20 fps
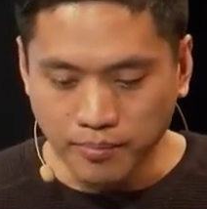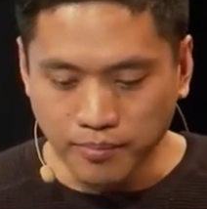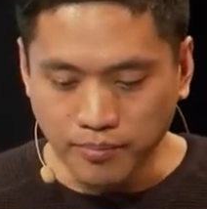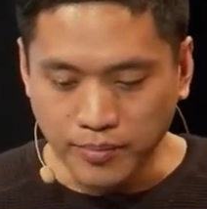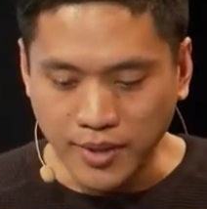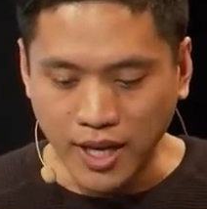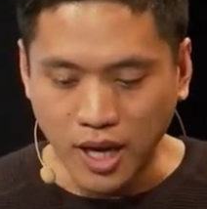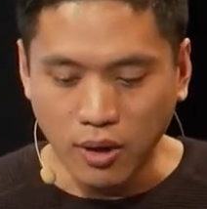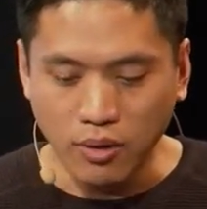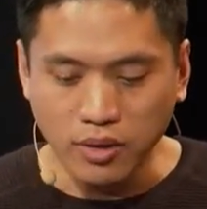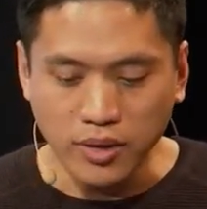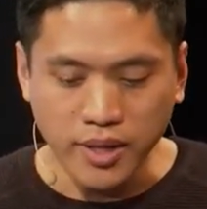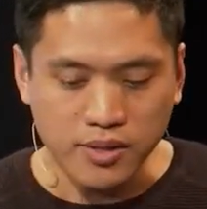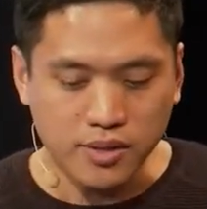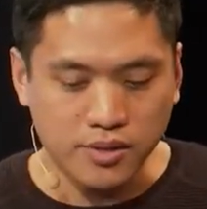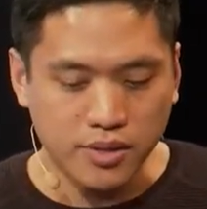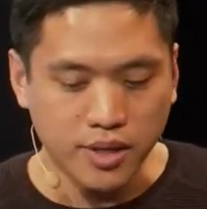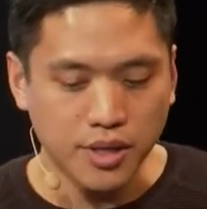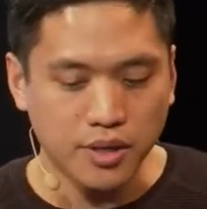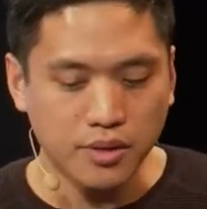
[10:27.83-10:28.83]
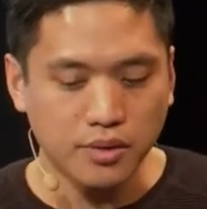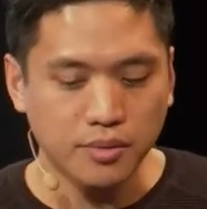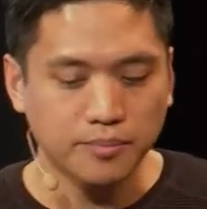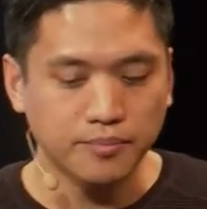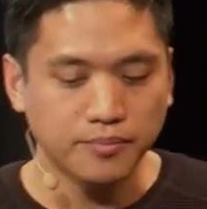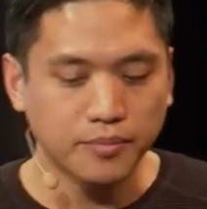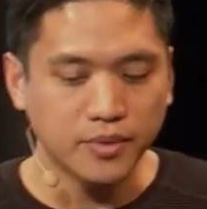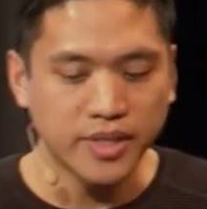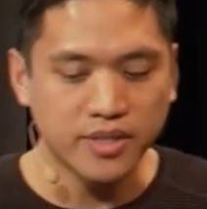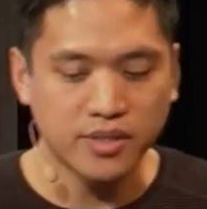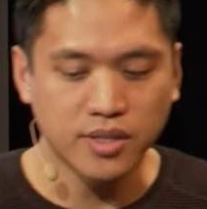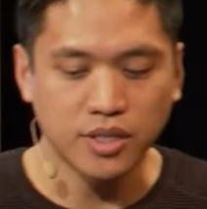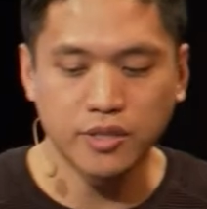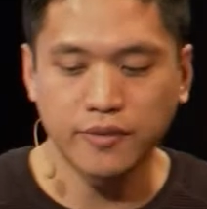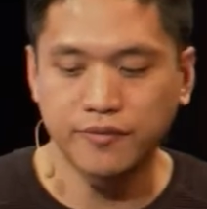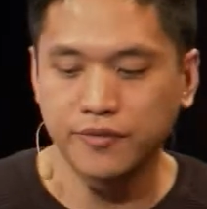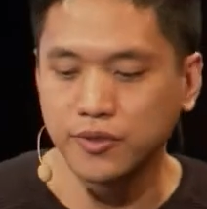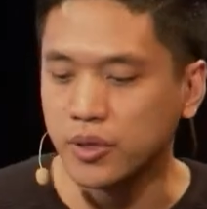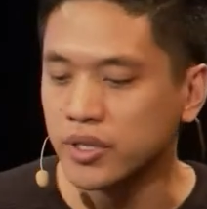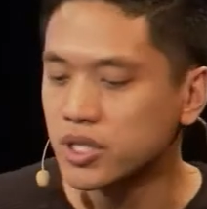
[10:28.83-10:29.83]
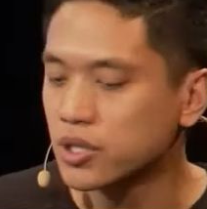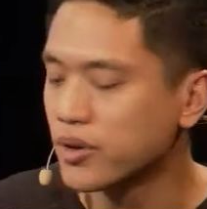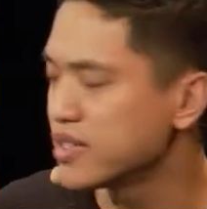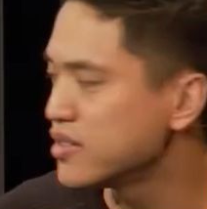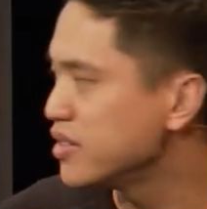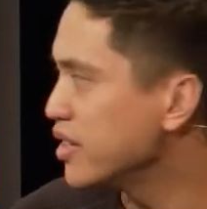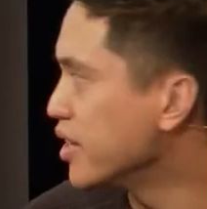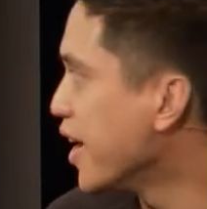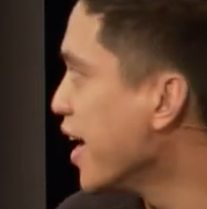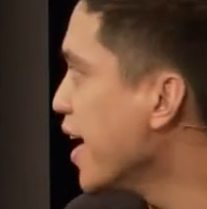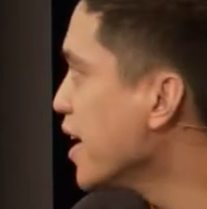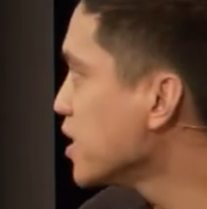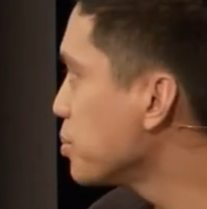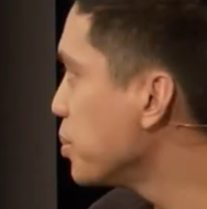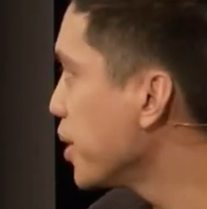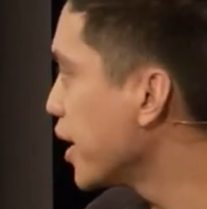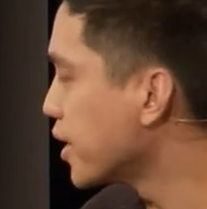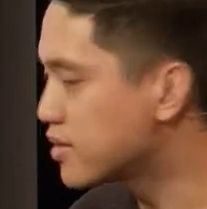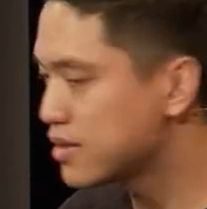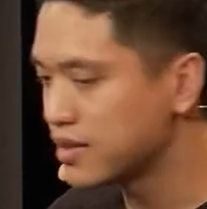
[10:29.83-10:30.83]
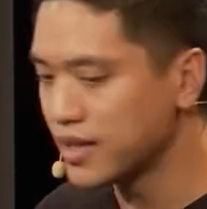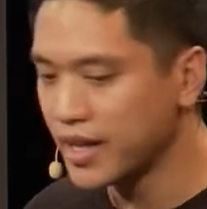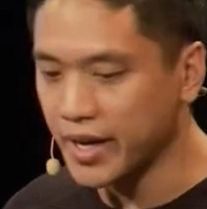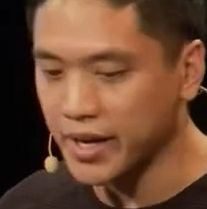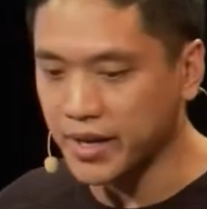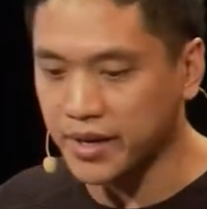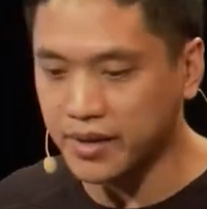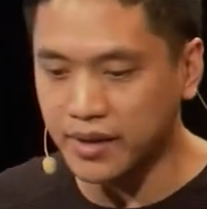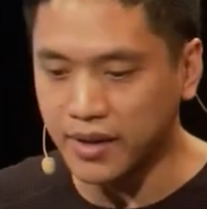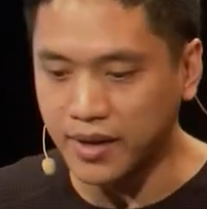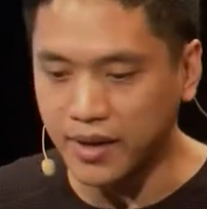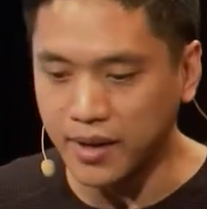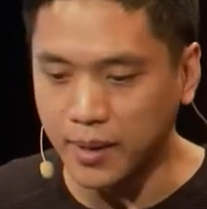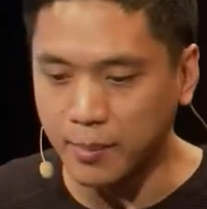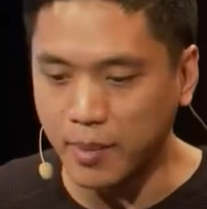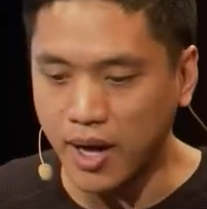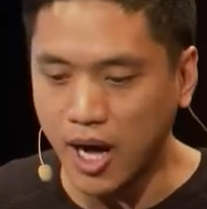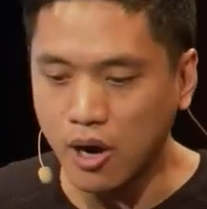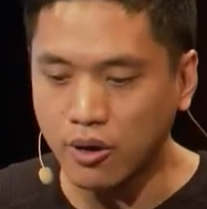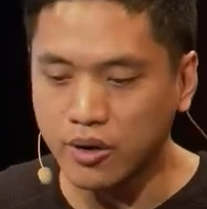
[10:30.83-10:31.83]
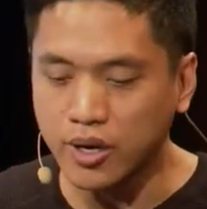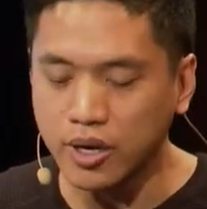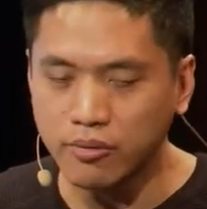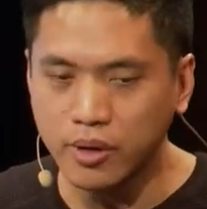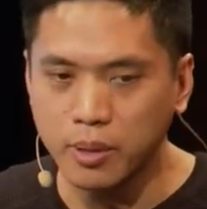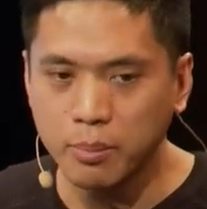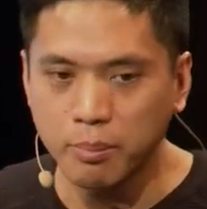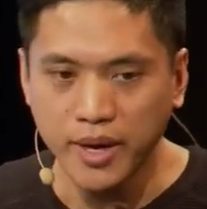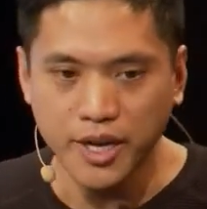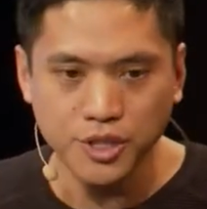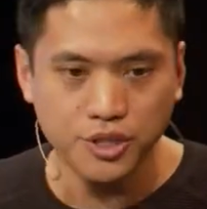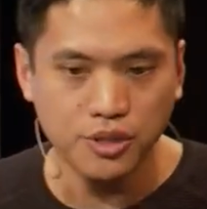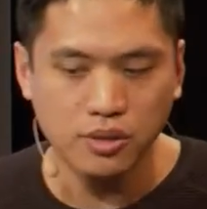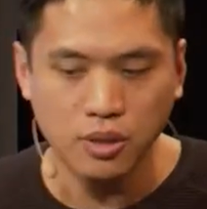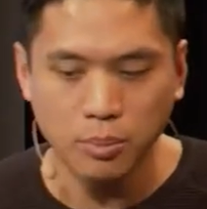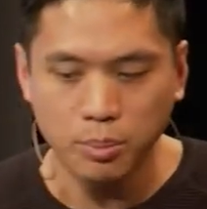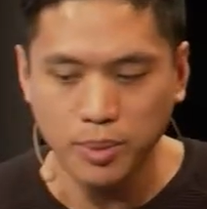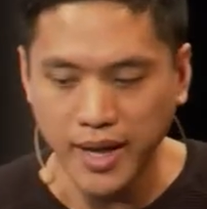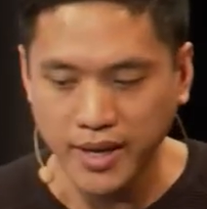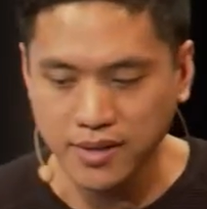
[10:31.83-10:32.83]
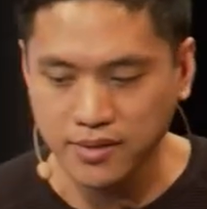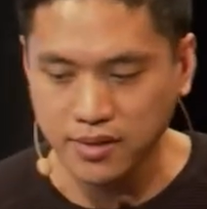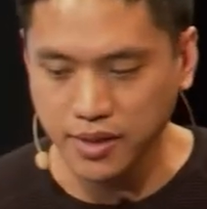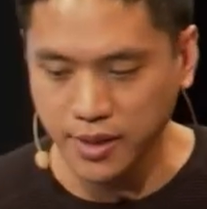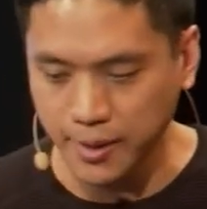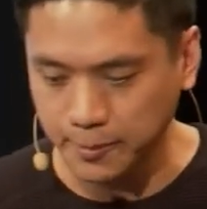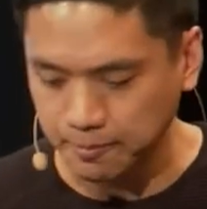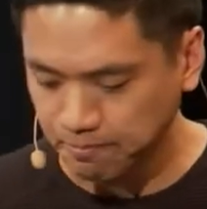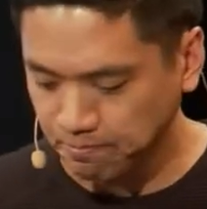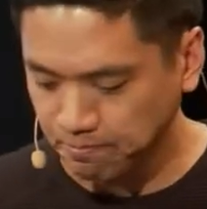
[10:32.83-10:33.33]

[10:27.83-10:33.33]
Now, let's touch a few interesting aspects, like how can we measure complexity?